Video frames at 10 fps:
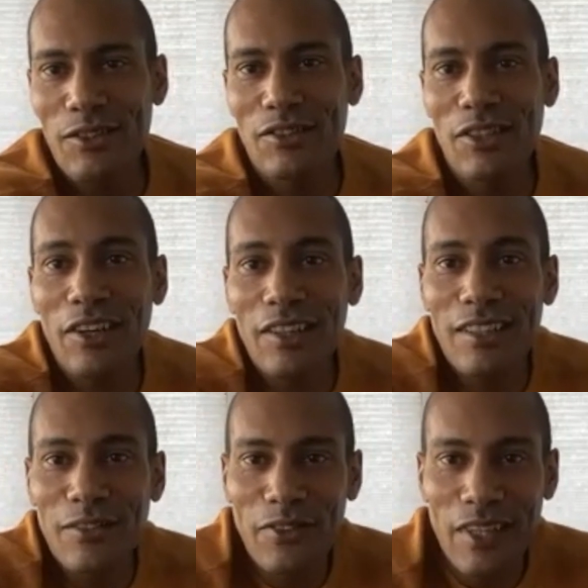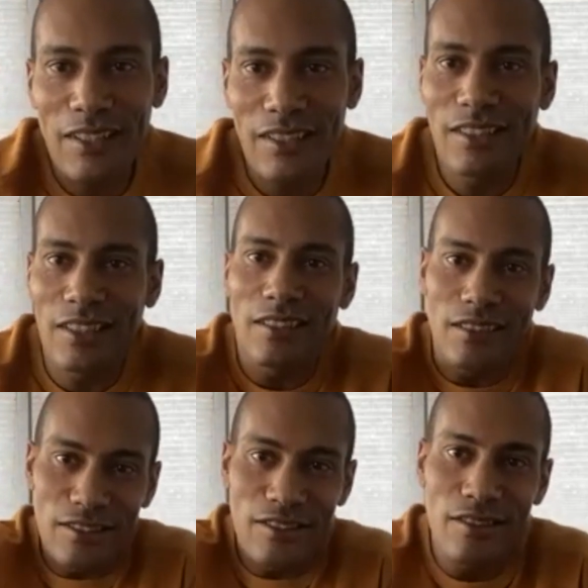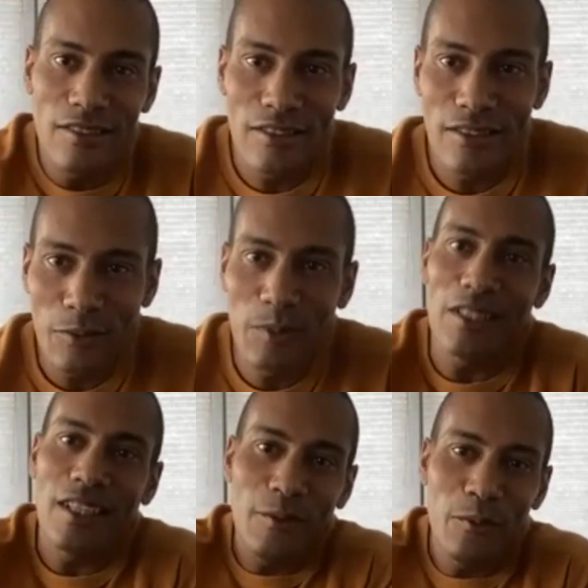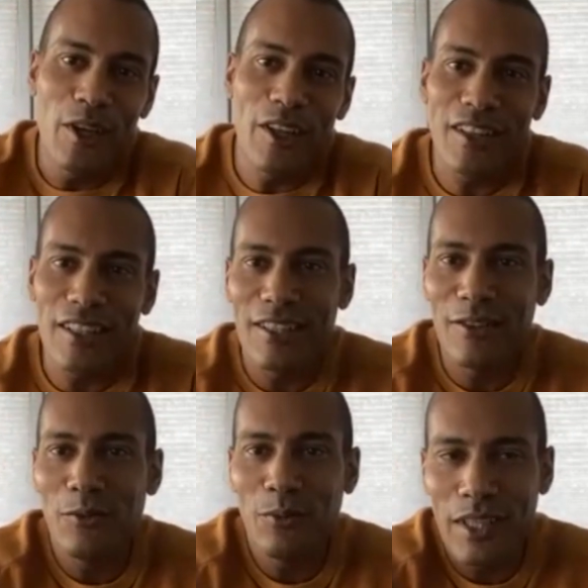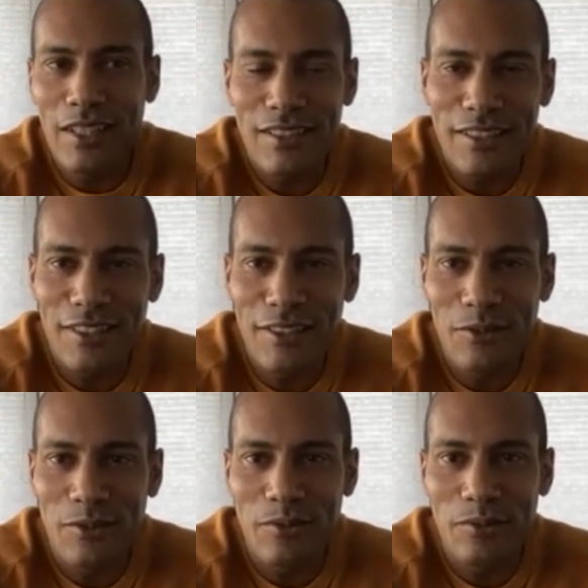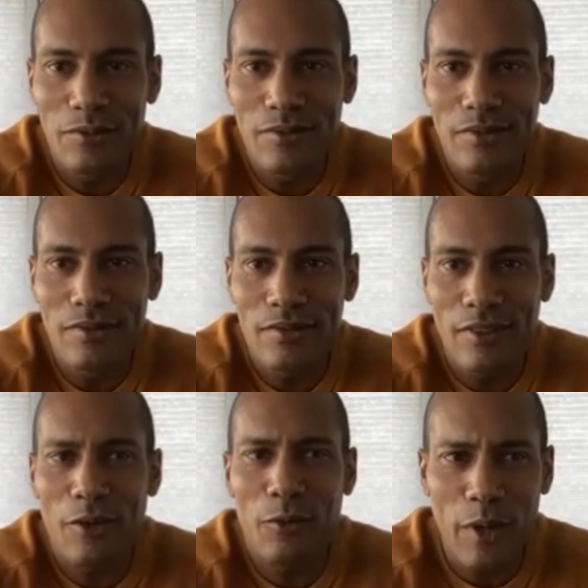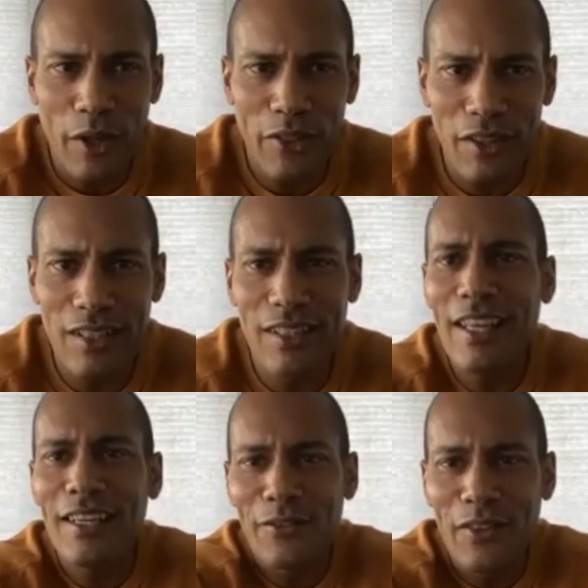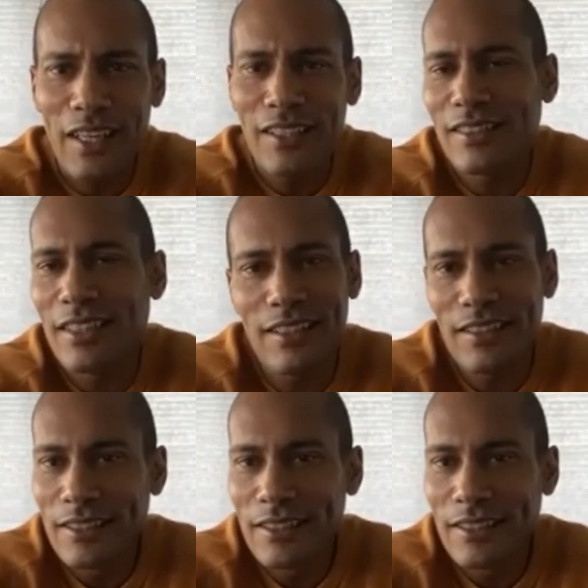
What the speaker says: start investing to become wealthy. You don't wait till you are wealthy and then invest. Like,